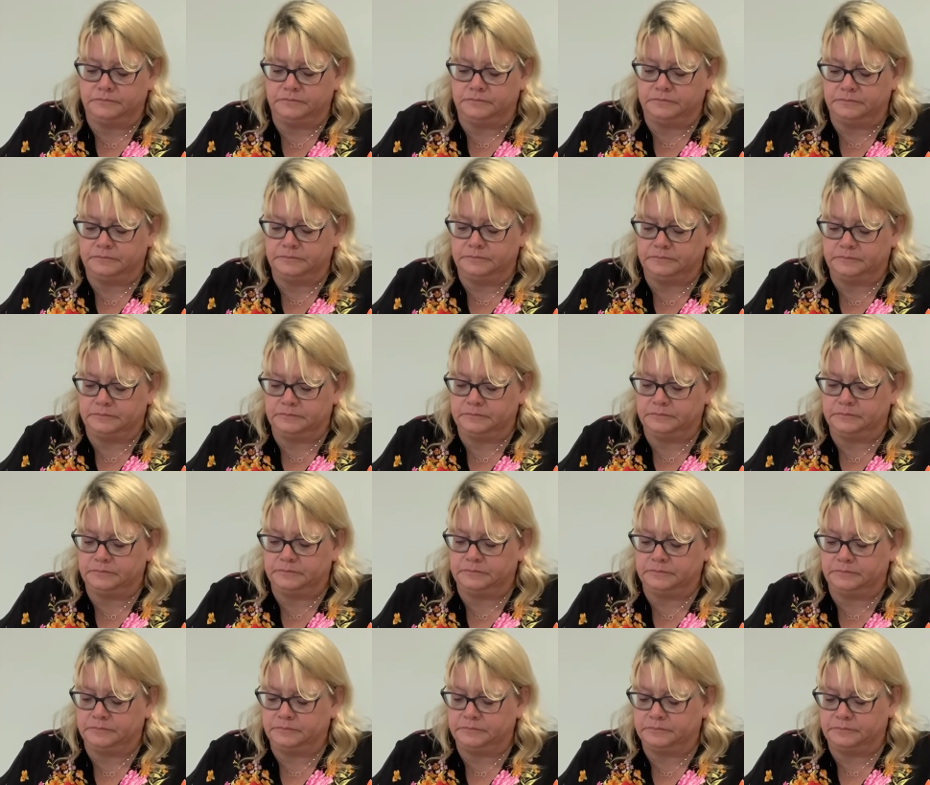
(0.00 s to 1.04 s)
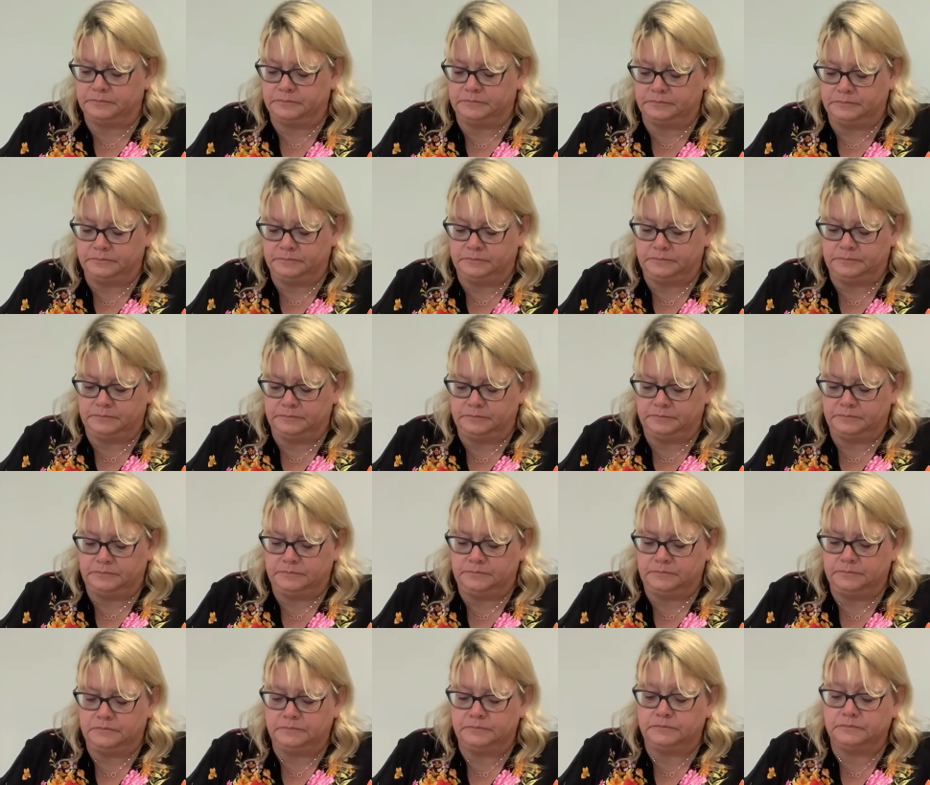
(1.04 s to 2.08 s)

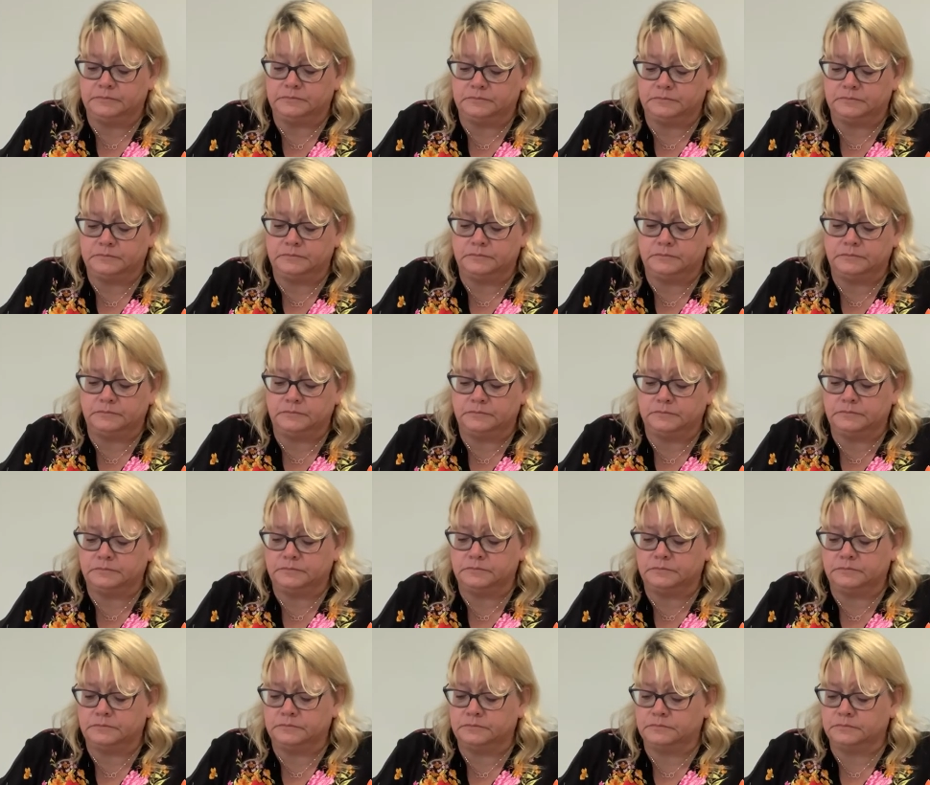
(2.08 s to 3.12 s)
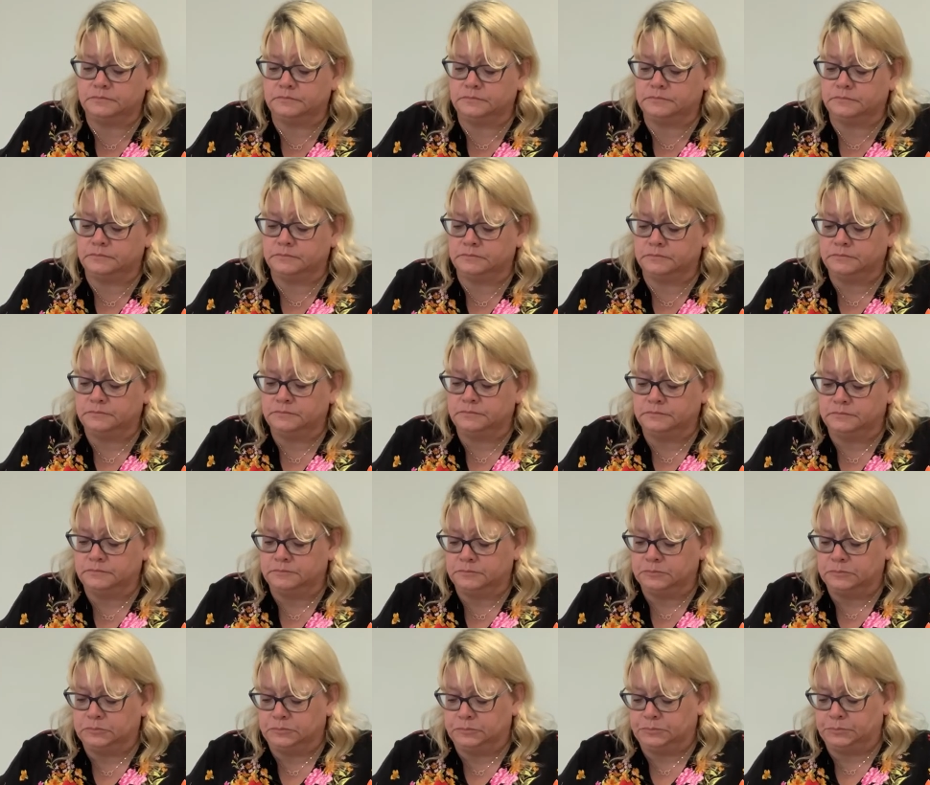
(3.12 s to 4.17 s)

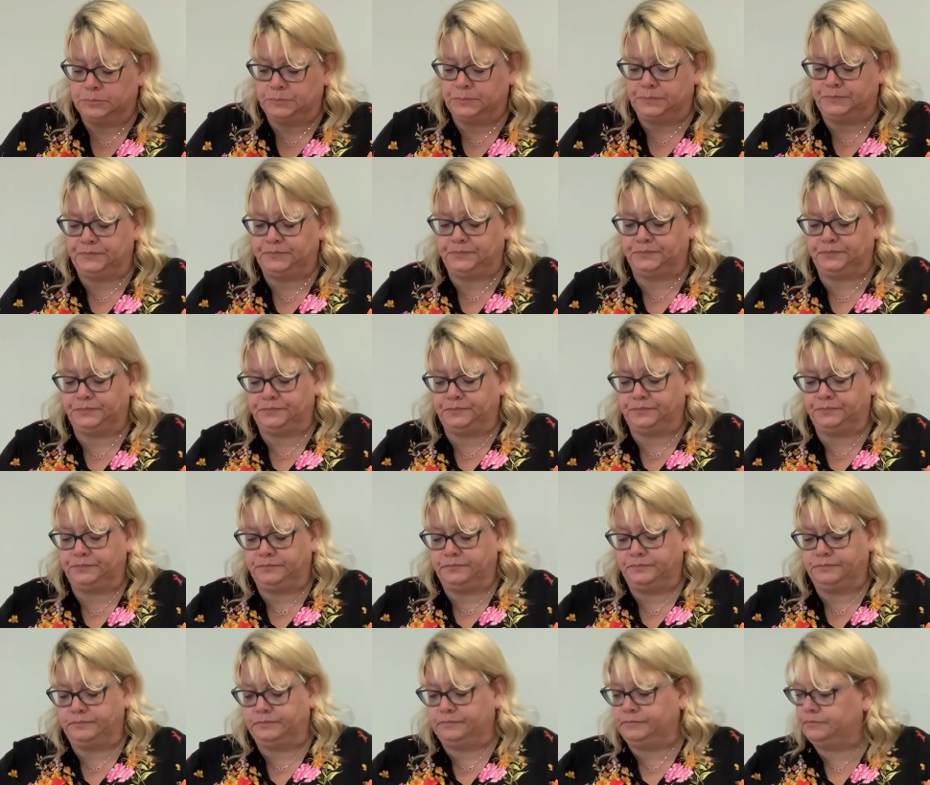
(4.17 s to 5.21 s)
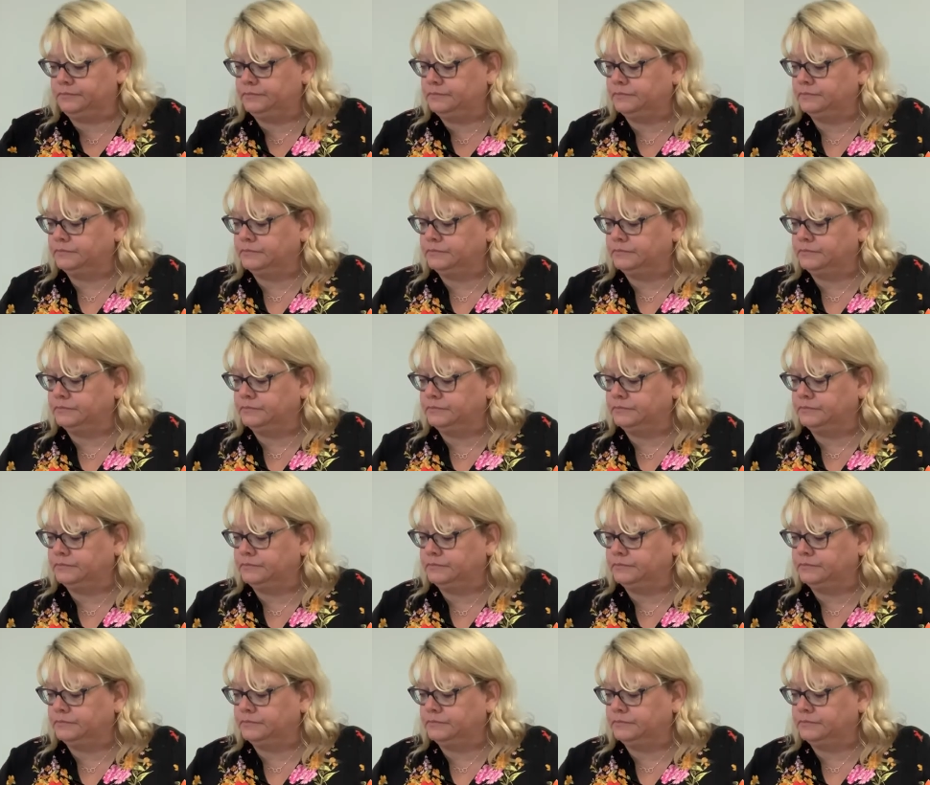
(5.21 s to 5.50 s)
(no one is talking)